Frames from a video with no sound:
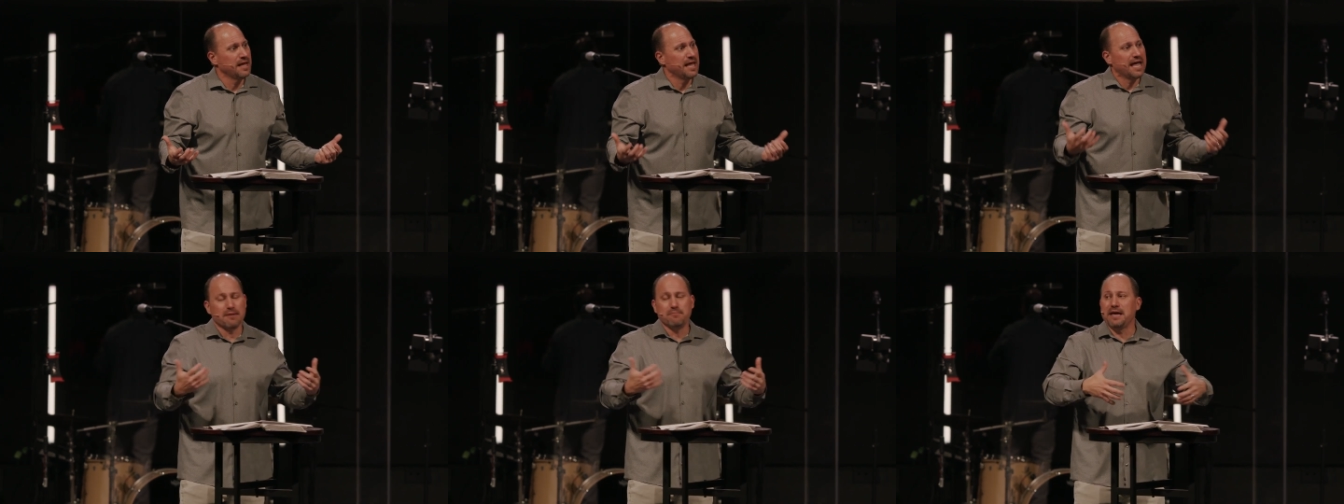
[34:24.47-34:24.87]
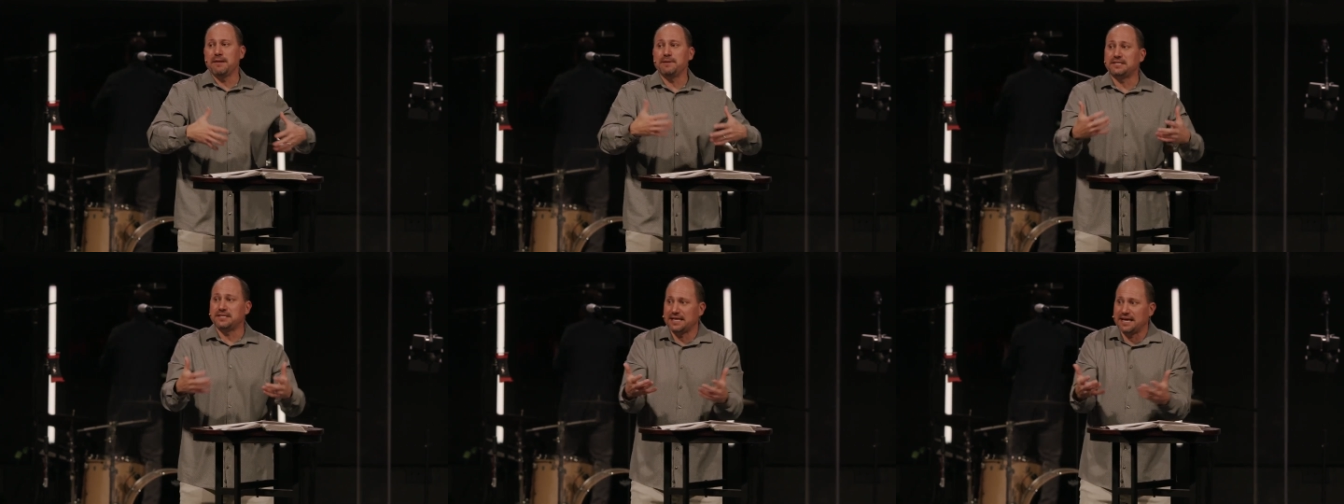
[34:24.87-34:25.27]
And
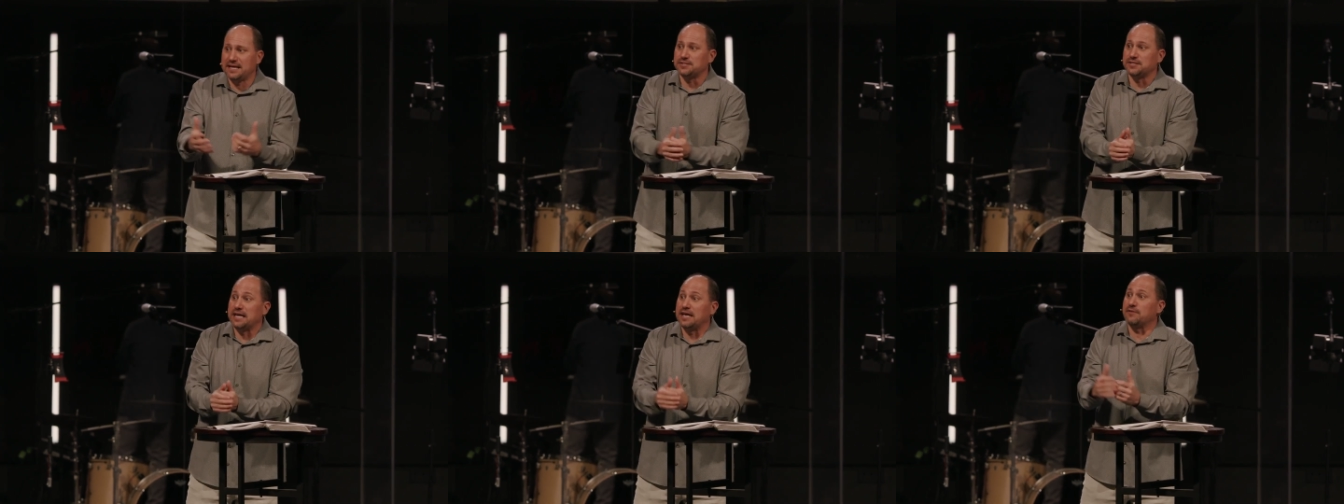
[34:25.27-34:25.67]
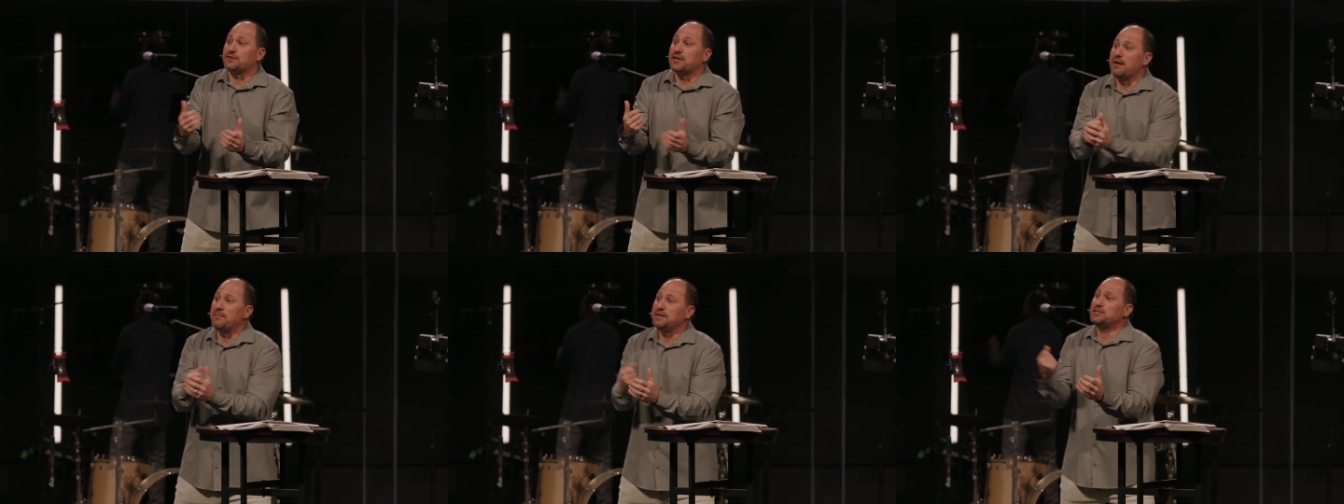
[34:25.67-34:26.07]
maybe today is a day of
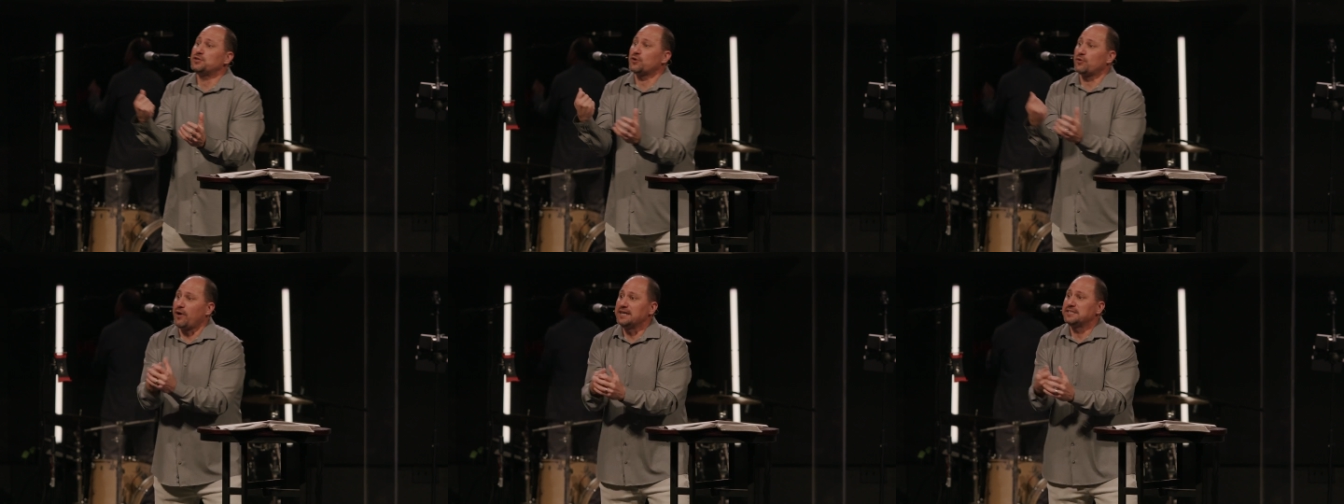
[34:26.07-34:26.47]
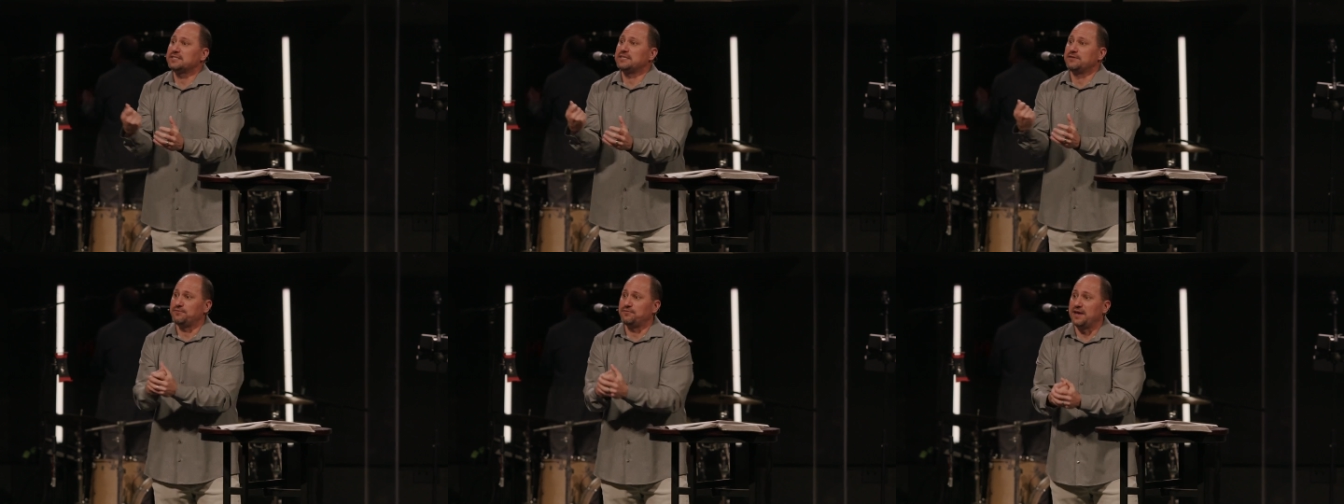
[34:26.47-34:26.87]
coming to Christ
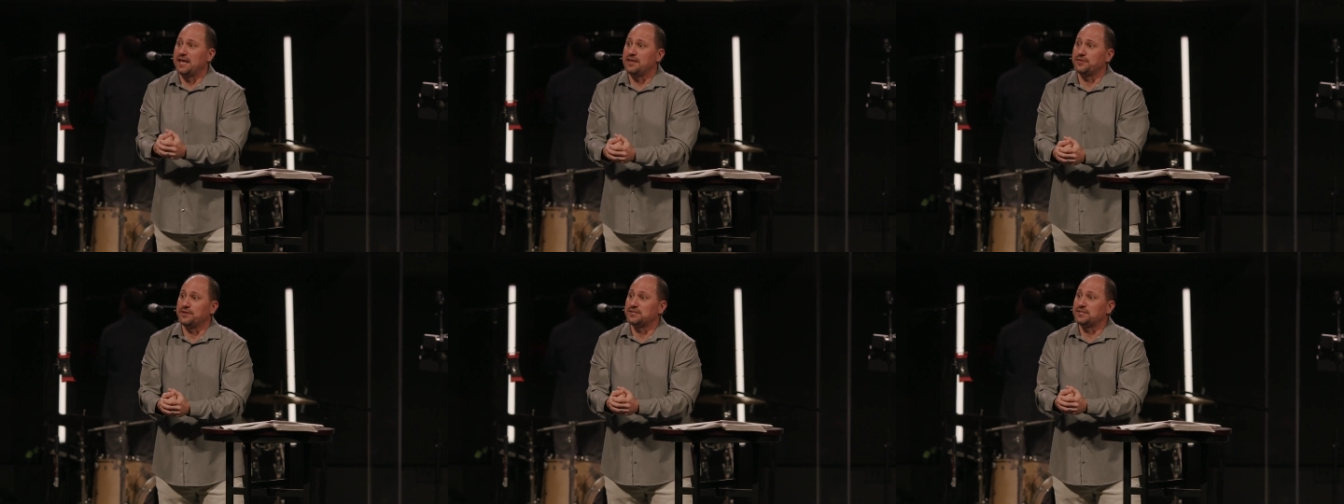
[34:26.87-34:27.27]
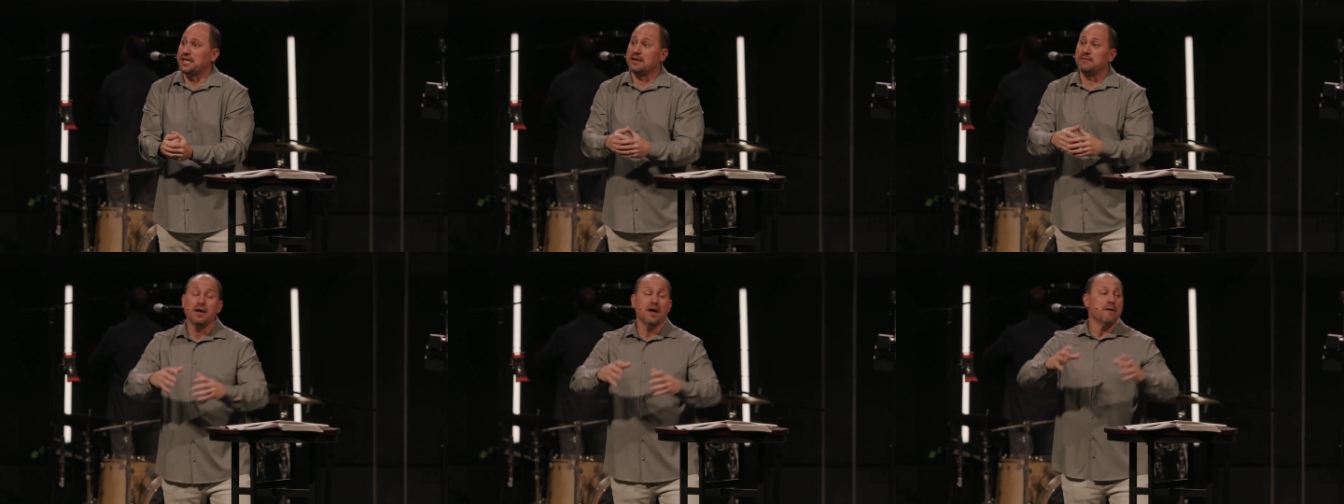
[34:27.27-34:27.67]
in faith and
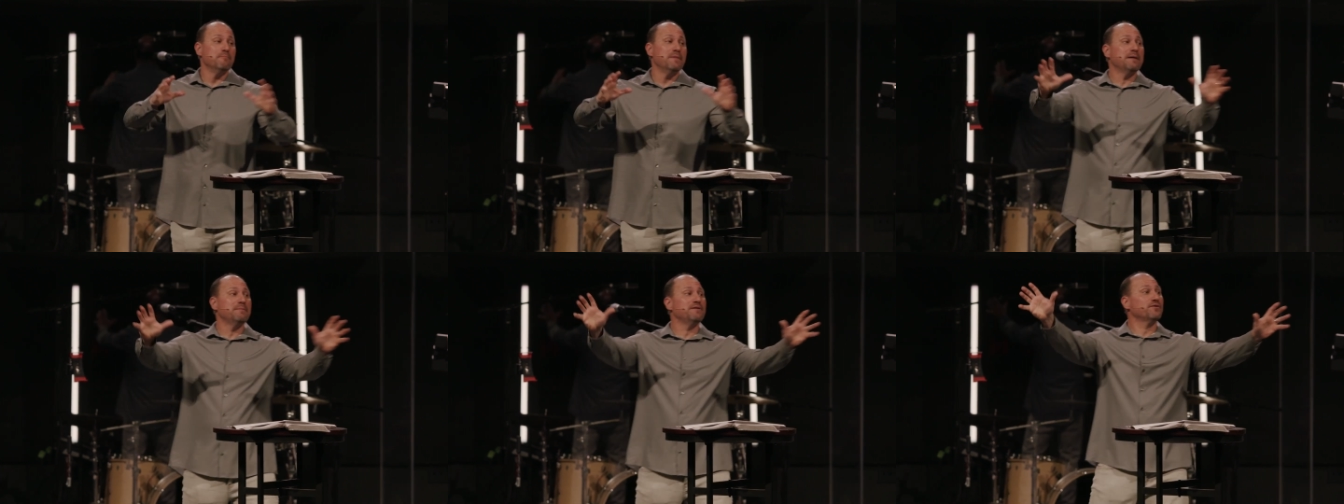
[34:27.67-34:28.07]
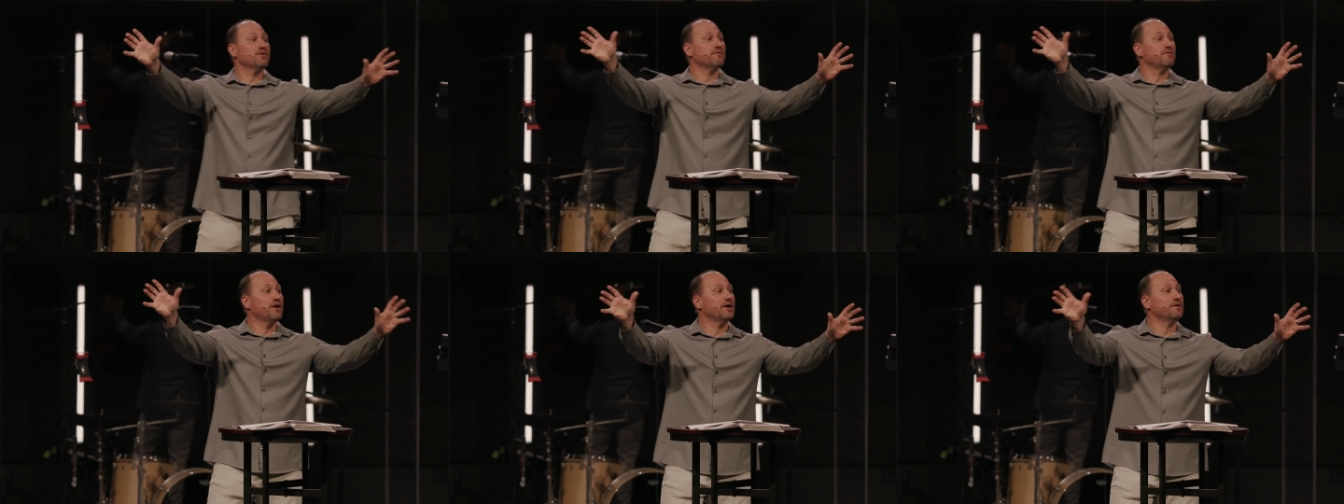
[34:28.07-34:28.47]
saying, maybe for the
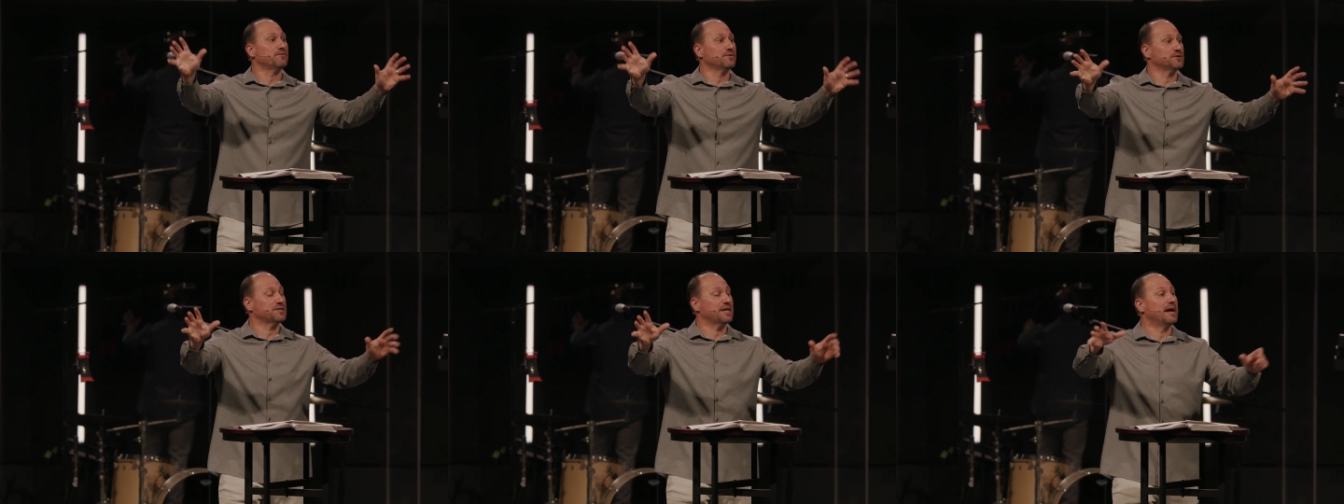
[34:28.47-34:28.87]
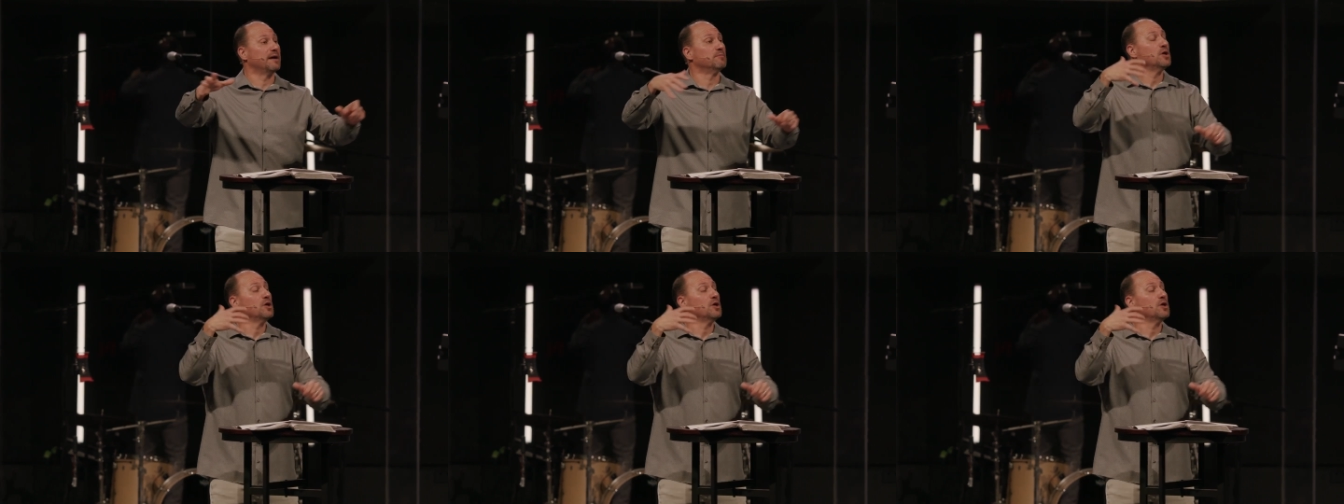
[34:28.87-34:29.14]
very first time,